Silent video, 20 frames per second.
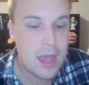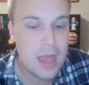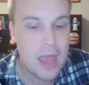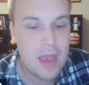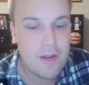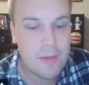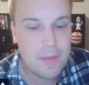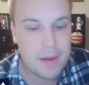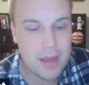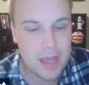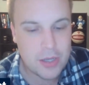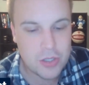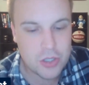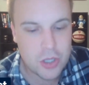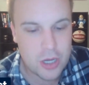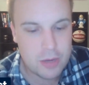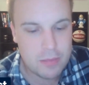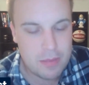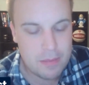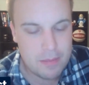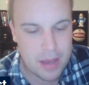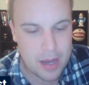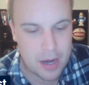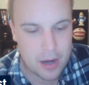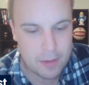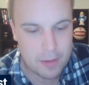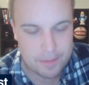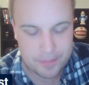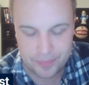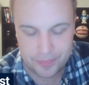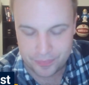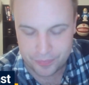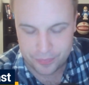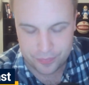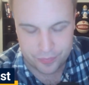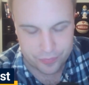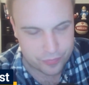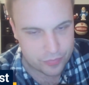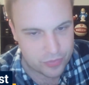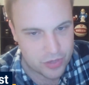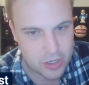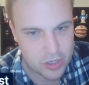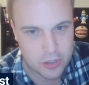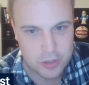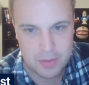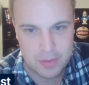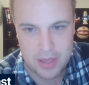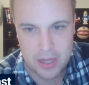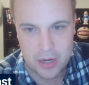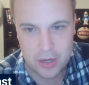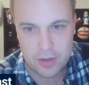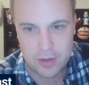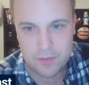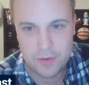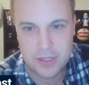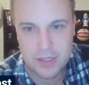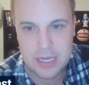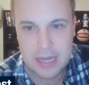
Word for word: Everybody else could have been better. Jalen Smith had a good first